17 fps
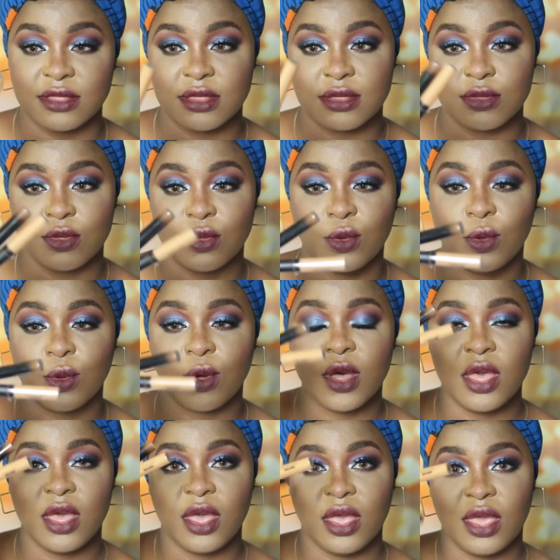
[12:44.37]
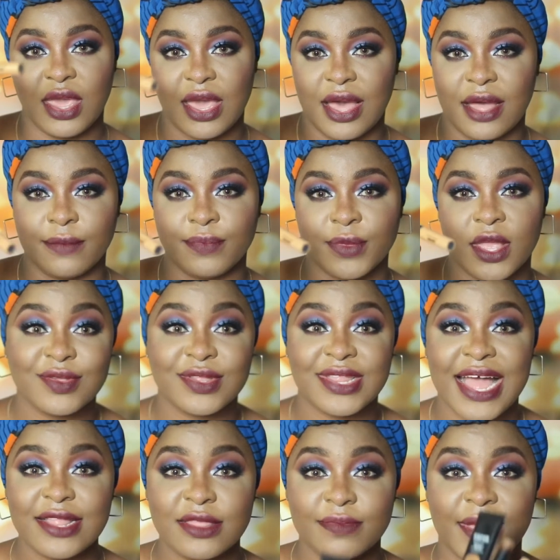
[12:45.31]
So yeah, so
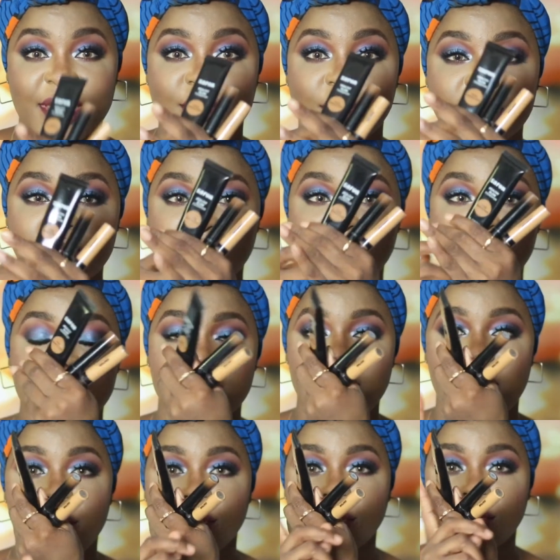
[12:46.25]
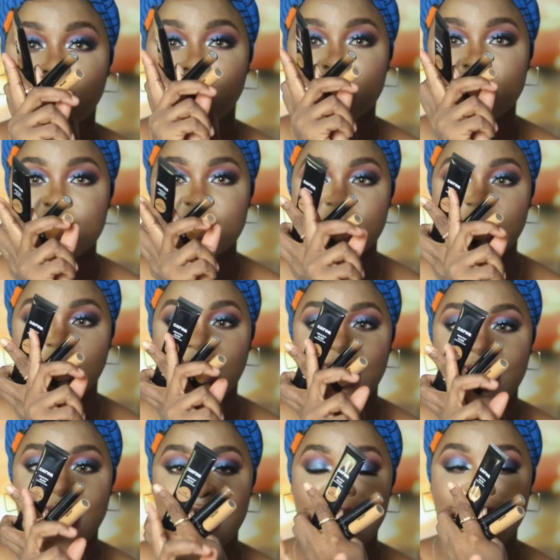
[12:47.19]
that's my thoughts on the Zaron
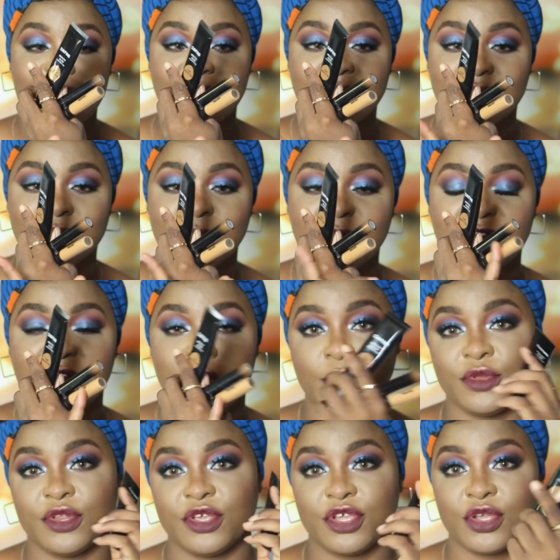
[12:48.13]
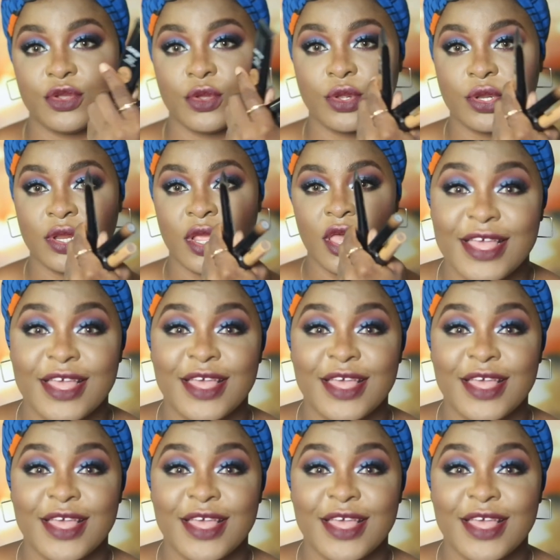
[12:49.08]
concealer and foundation.